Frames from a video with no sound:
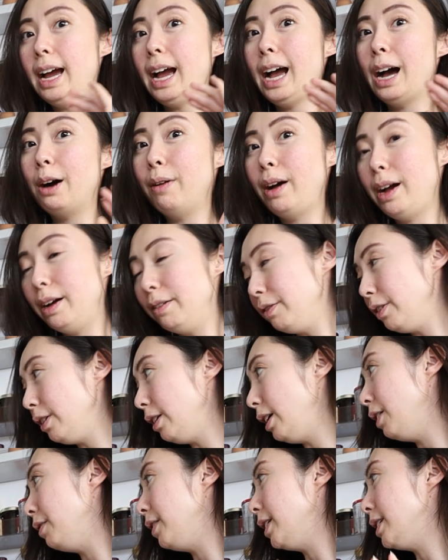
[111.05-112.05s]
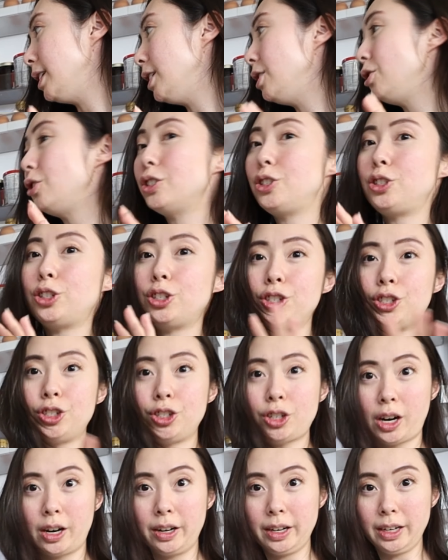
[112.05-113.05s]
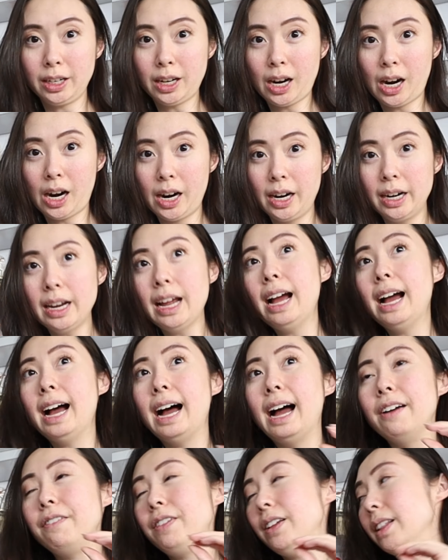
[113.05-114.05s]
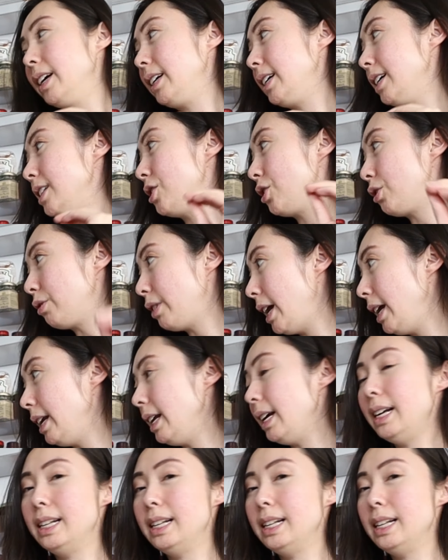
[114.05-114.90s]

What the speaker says: However, if this is just your starting card, I feel like it's great.